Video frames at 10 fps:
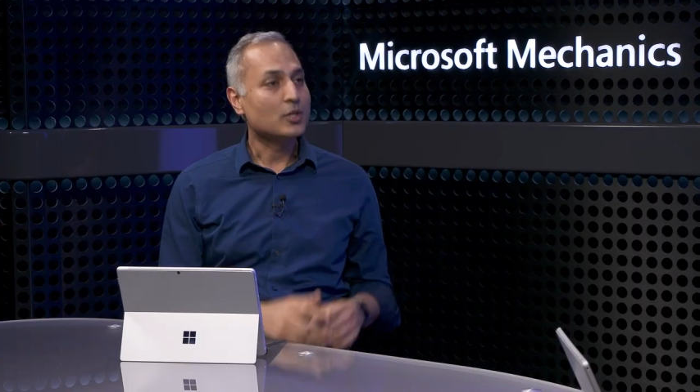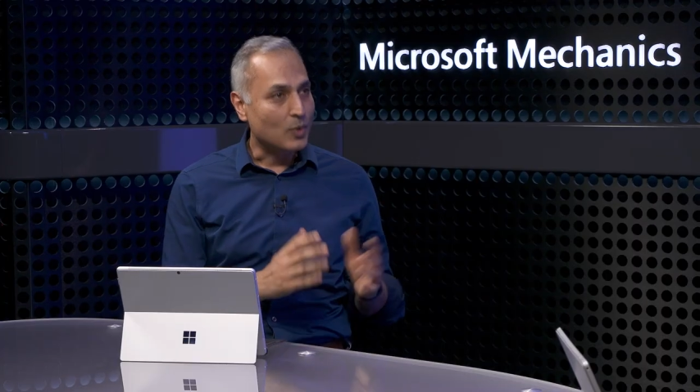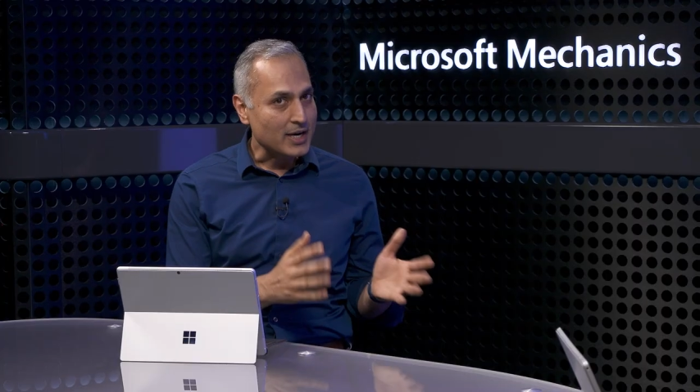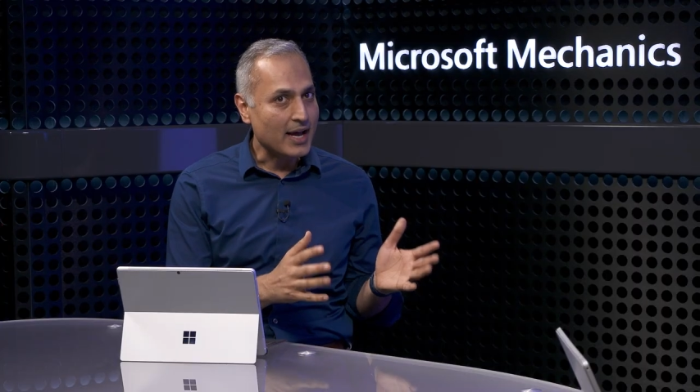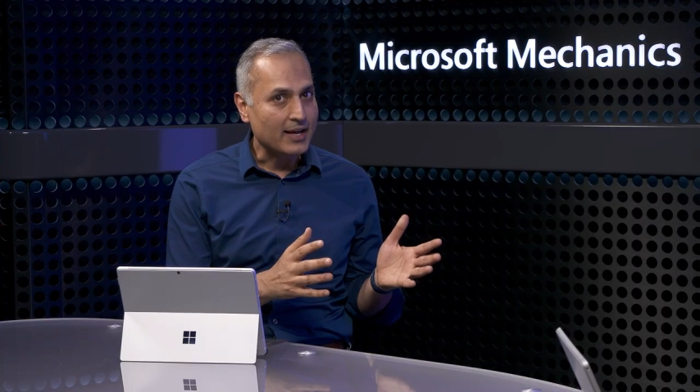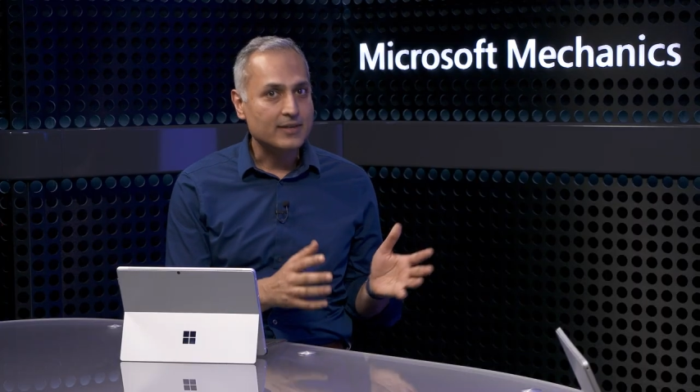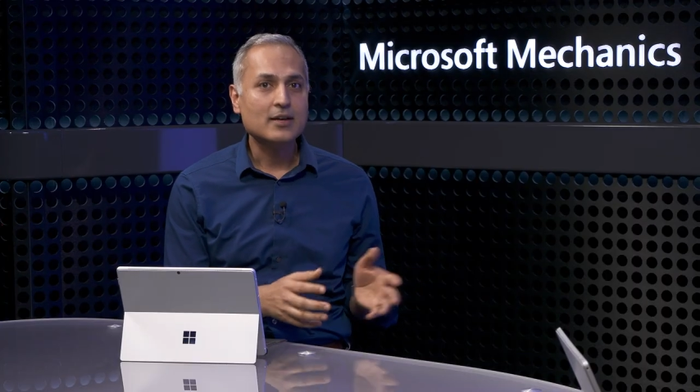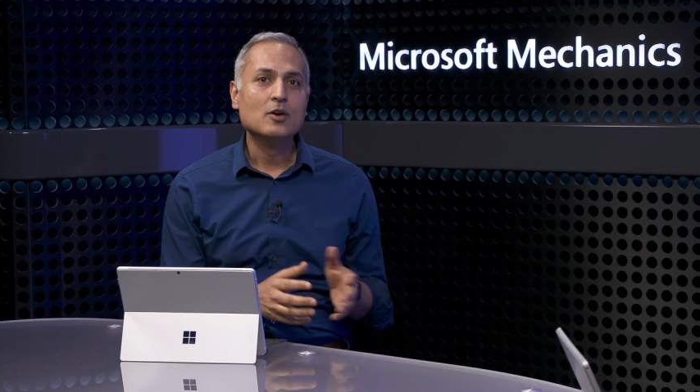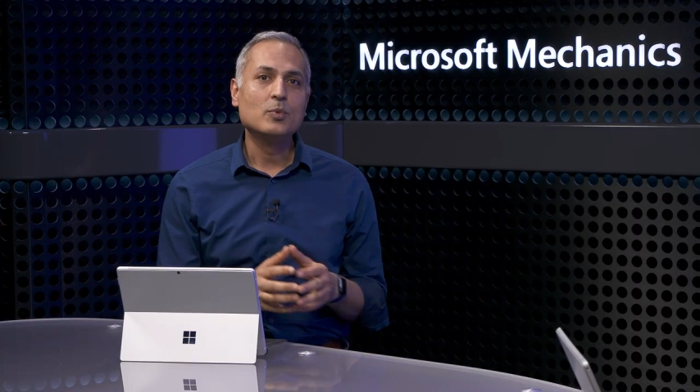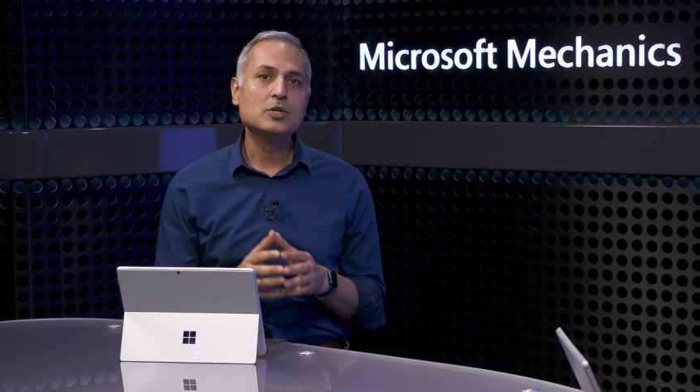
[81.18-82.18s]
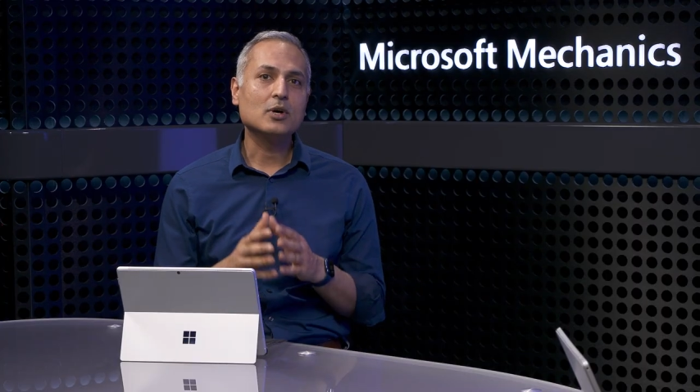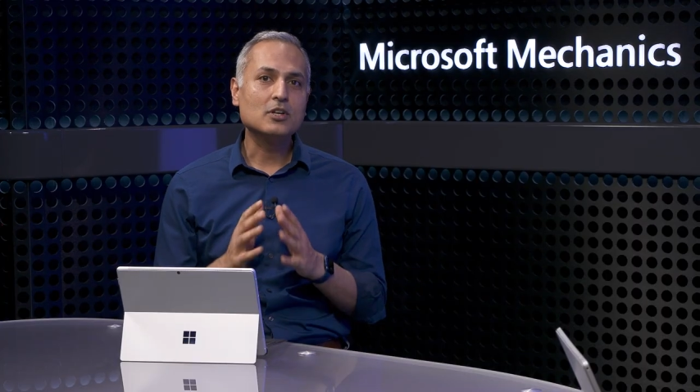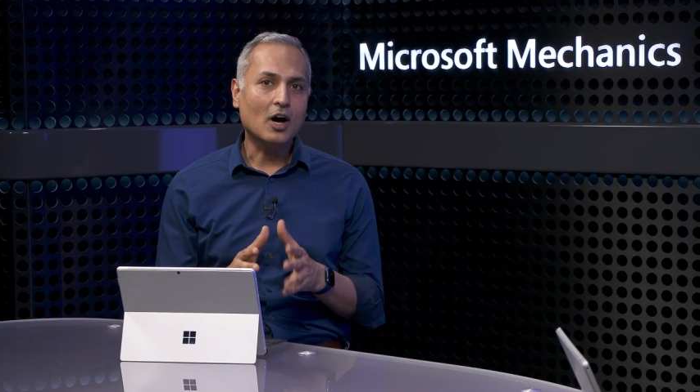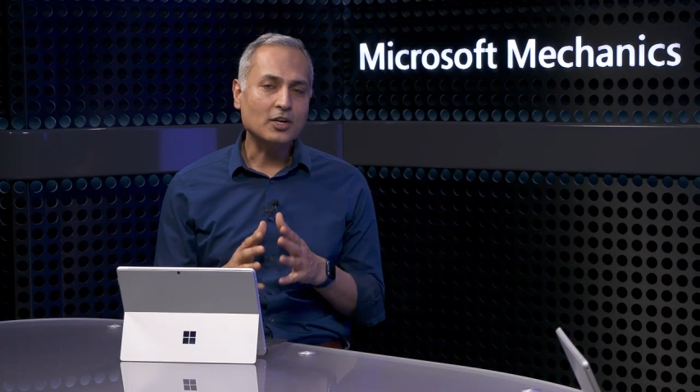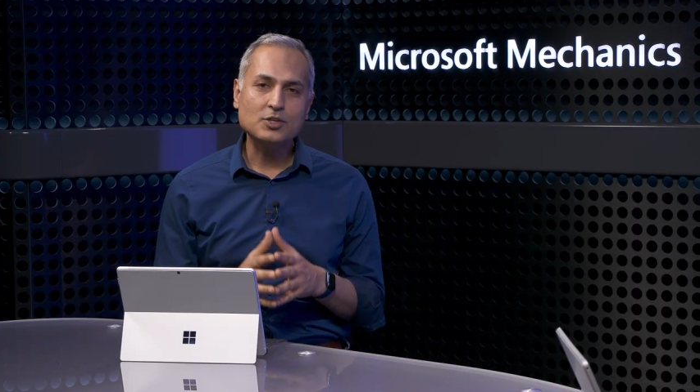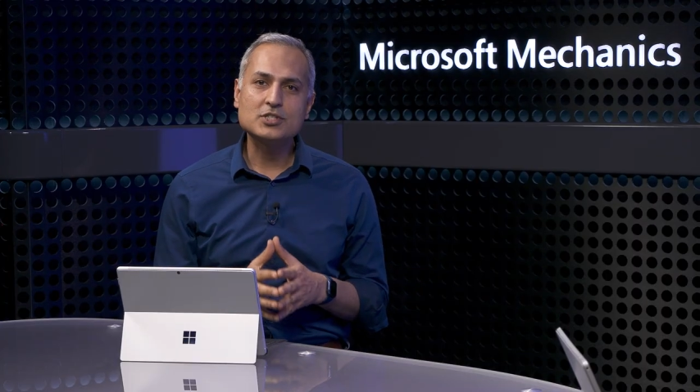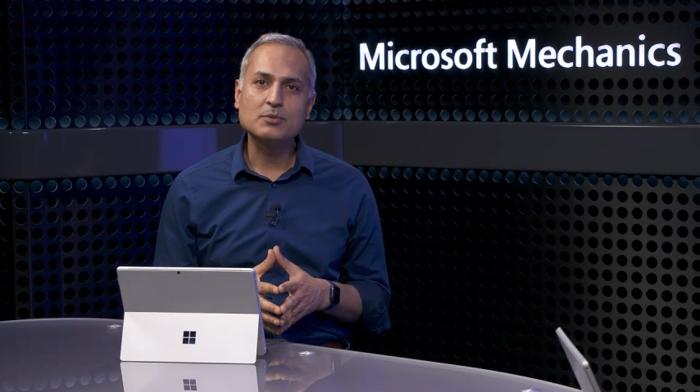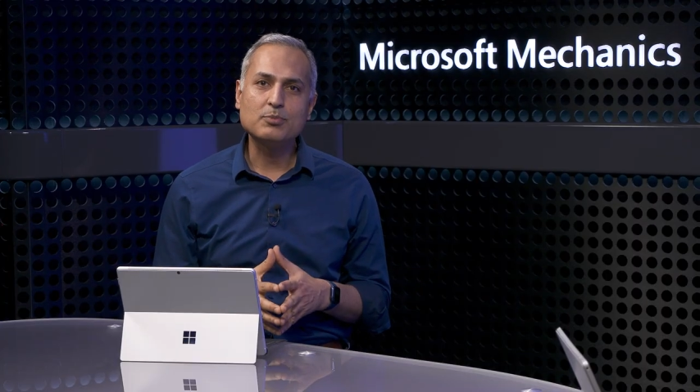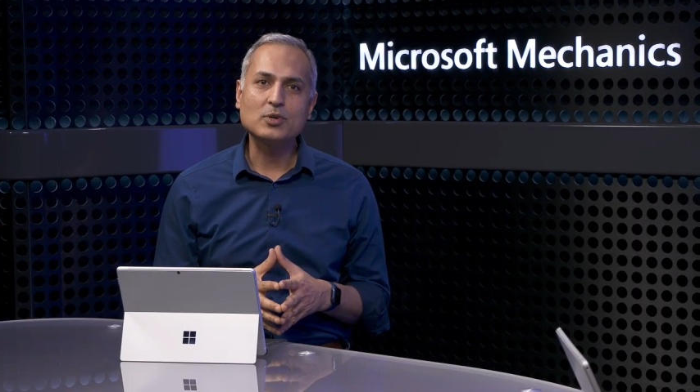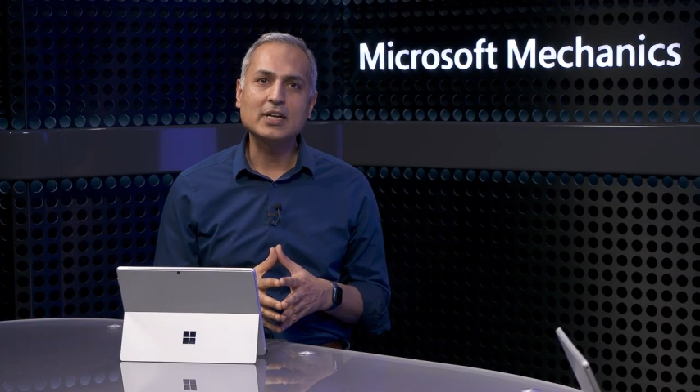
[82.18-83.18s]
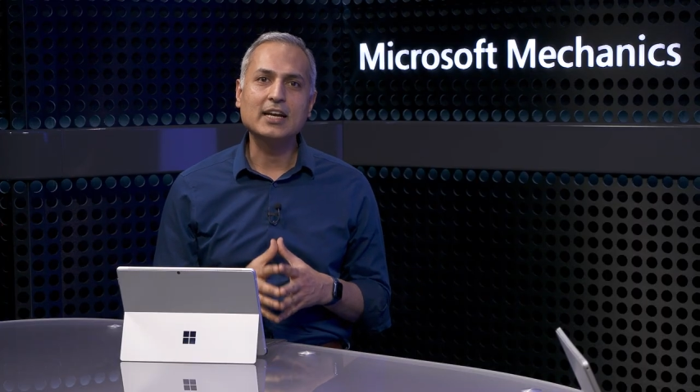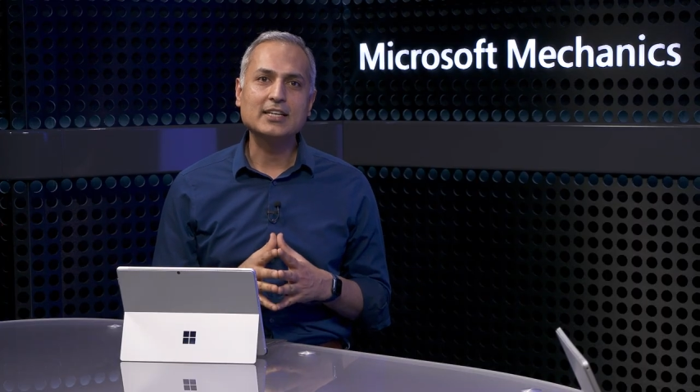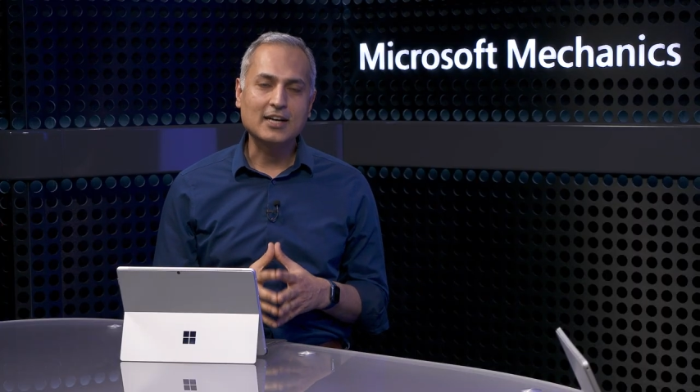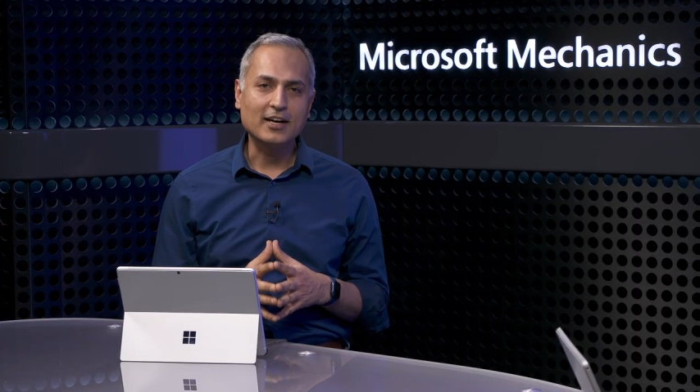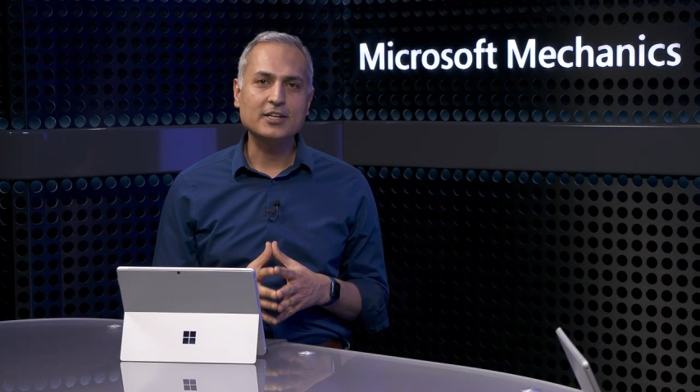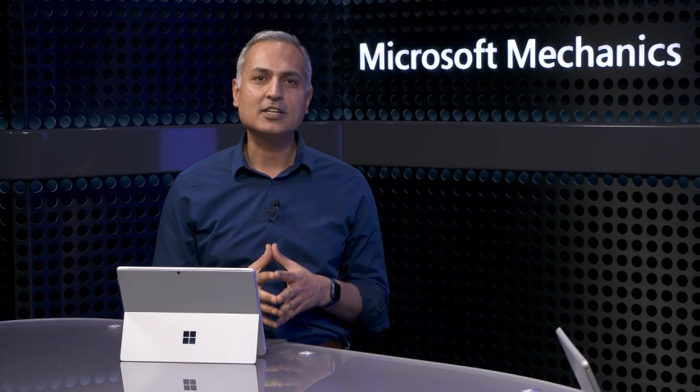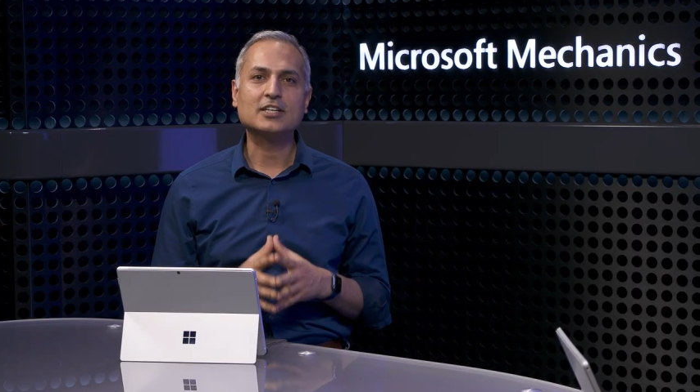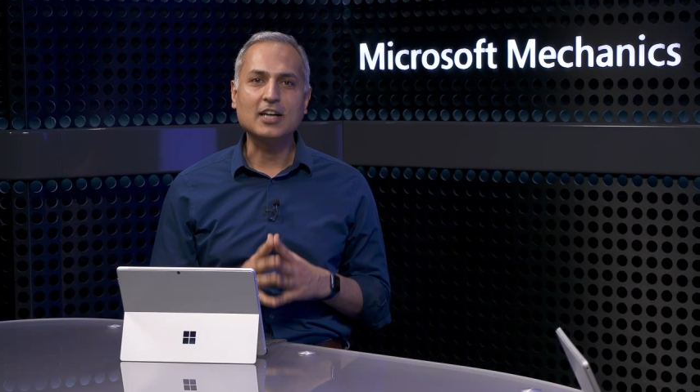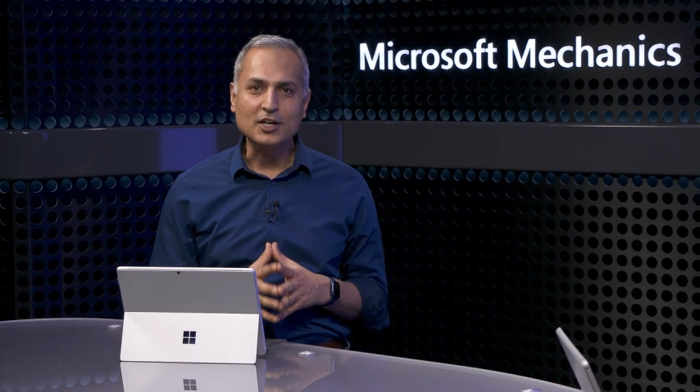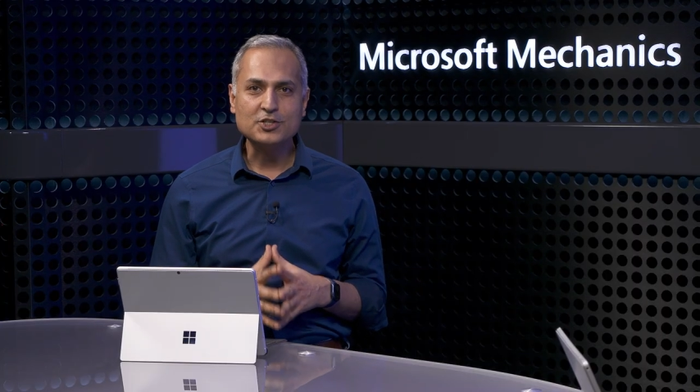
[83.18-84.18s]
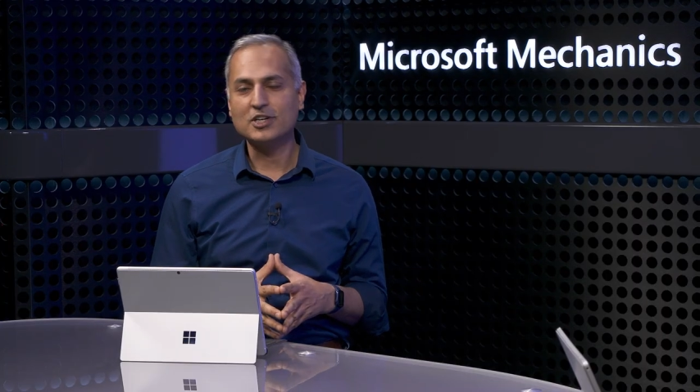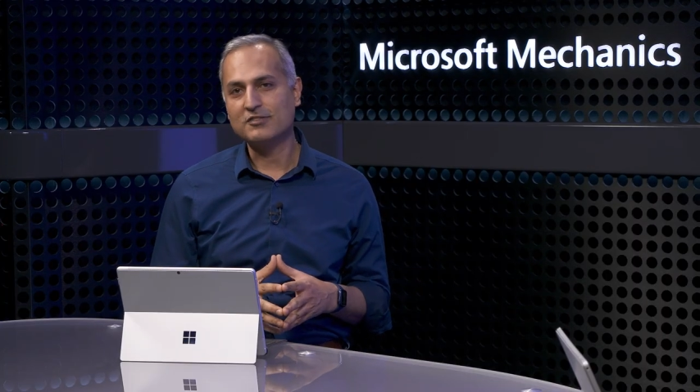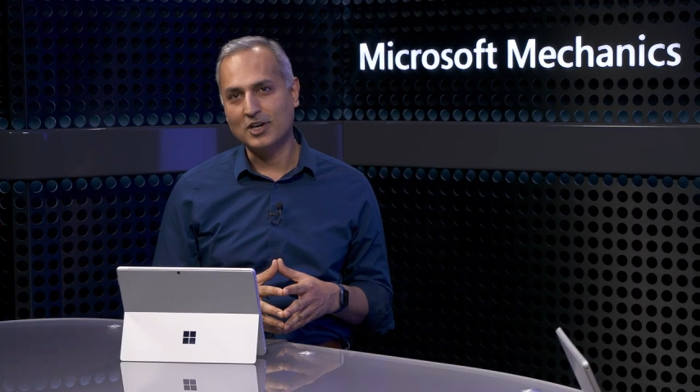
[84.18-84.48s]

on the one hand, we do a lot to support and encourage a culture of